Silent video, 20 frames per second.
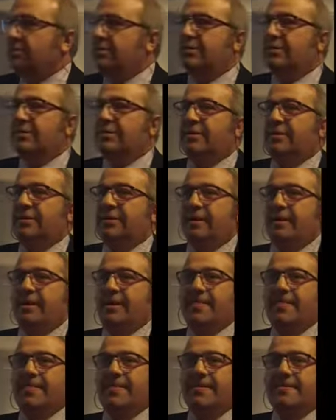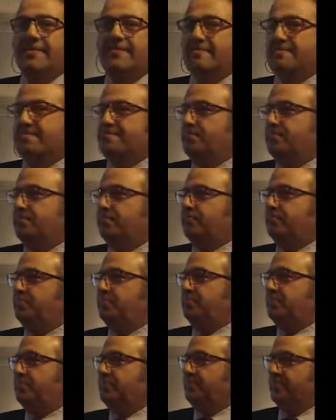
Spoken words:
Nobody speaks.